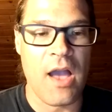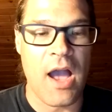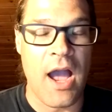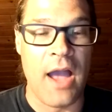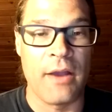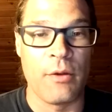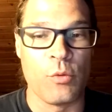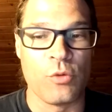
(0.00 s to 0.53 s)

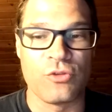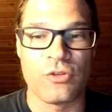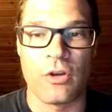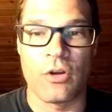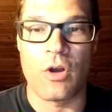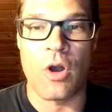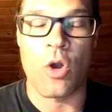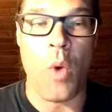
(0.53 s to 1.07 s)
I was
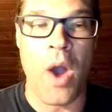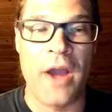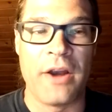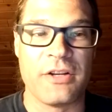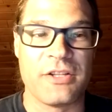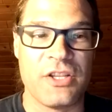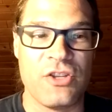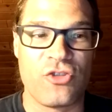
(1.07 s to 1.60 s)
a
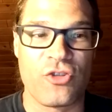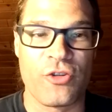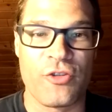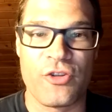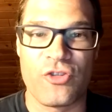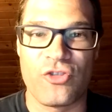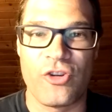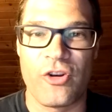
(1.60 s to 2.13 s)
choir teacher
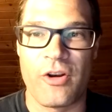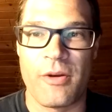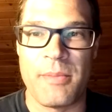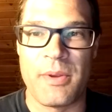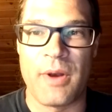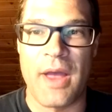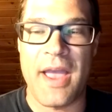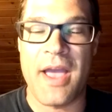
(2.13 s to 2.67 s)
this year. I
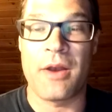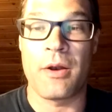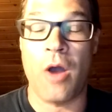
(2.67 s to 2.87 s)
mean, I had